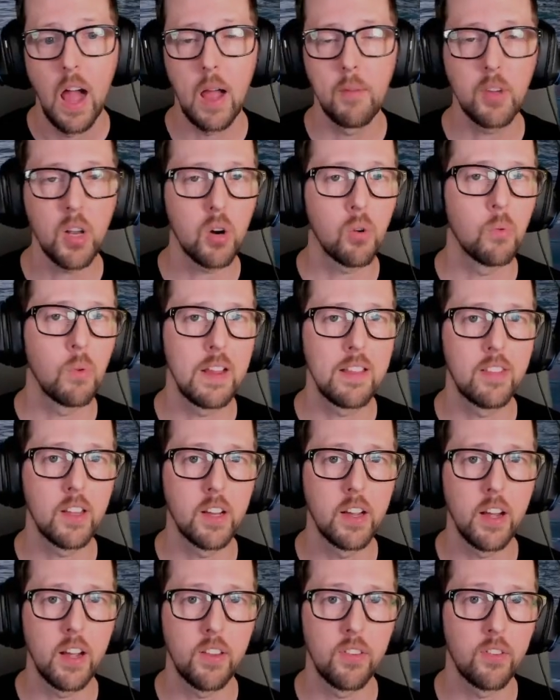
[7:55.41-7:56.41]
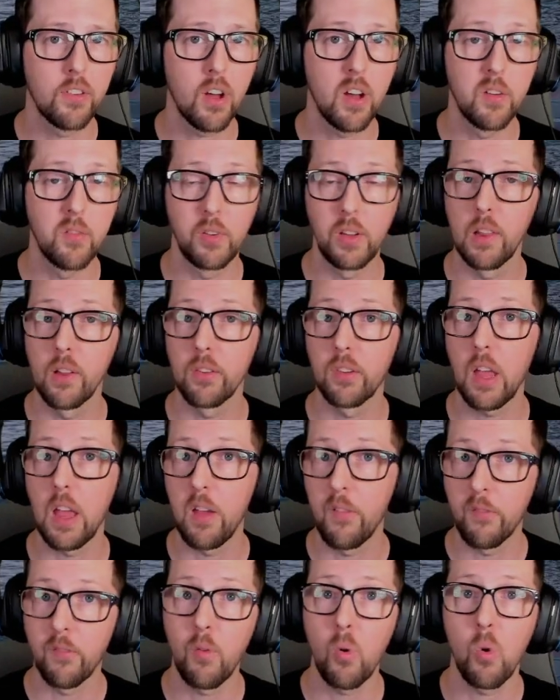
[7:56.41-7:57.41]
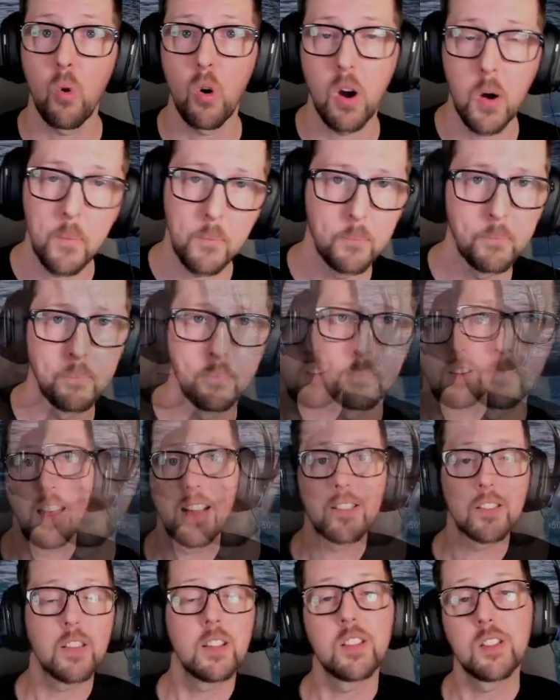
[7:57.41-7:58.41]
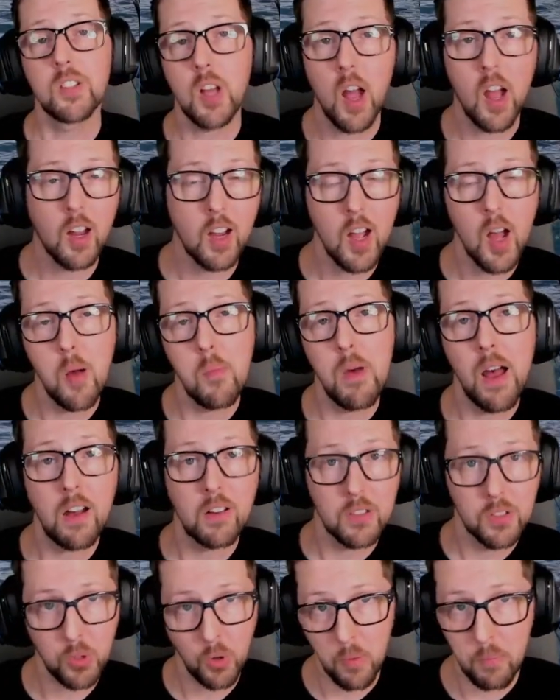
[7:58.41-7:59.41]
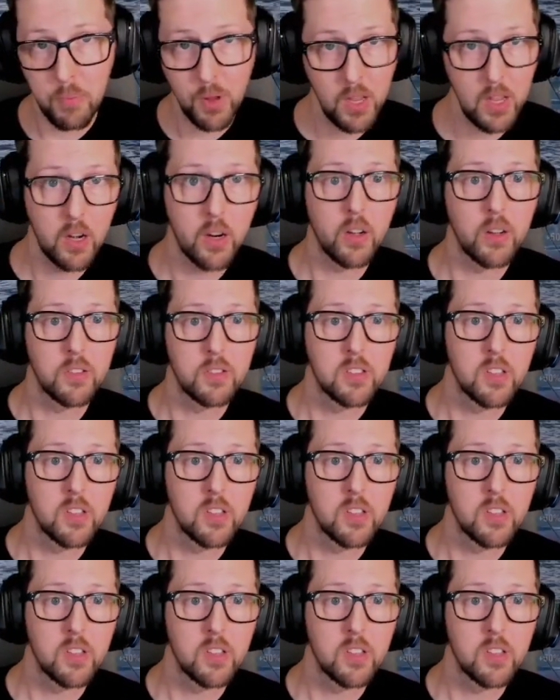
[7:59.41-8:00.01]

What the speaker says: I'm going to rate the guns on Velos a 4. Next, let's talk about torpedoes.